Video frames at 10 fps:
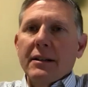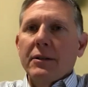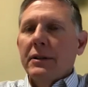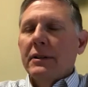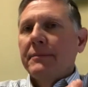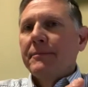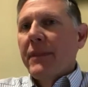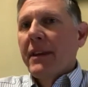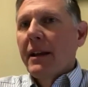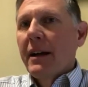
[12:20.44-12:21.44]
or
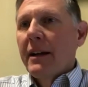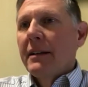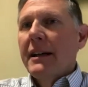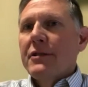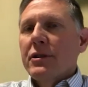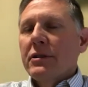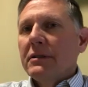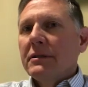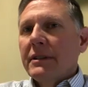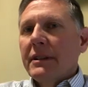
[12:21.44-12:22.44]

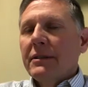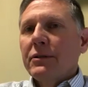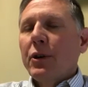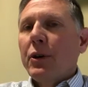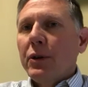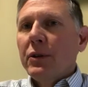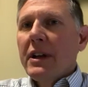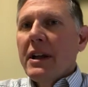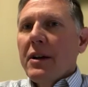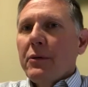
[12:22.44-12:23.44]
ideological, you know, goal,
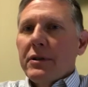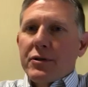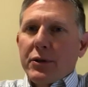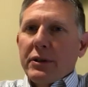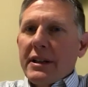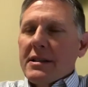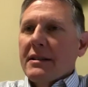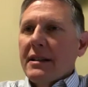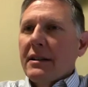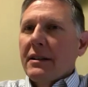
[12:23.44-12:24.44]
which truly
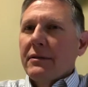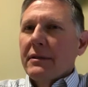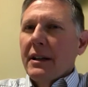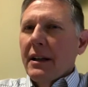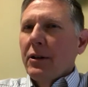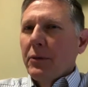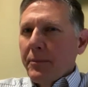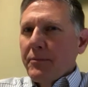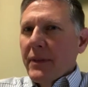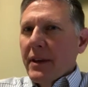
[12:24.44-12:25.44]
isn't there to help,
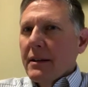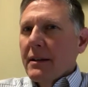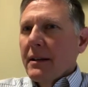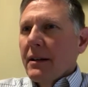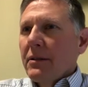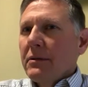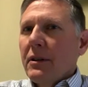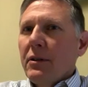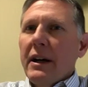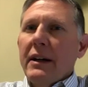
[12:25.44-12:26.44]
you know,
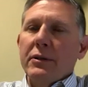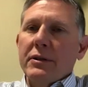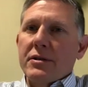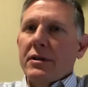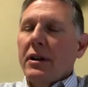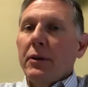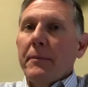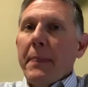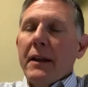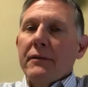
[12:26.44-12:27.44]
Ohioans or help
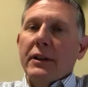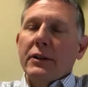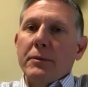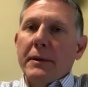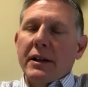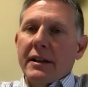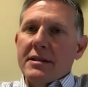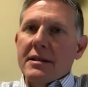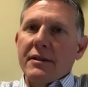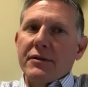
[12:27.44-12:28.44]
fellow
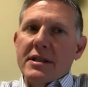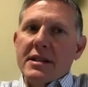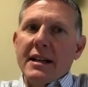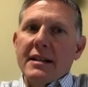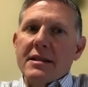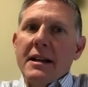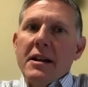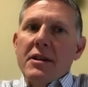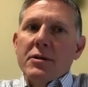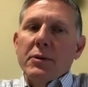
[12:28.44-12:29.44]
Americans in different states.
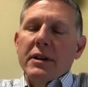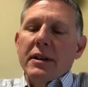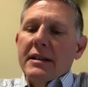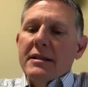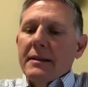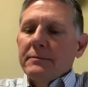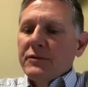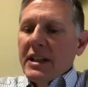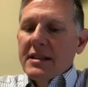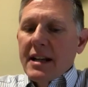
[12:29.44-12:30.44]
So one of the things that
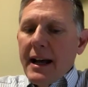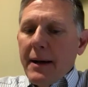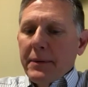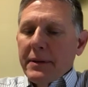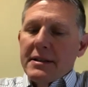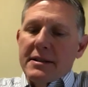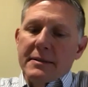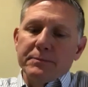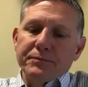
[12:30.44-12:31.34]
needs to happen is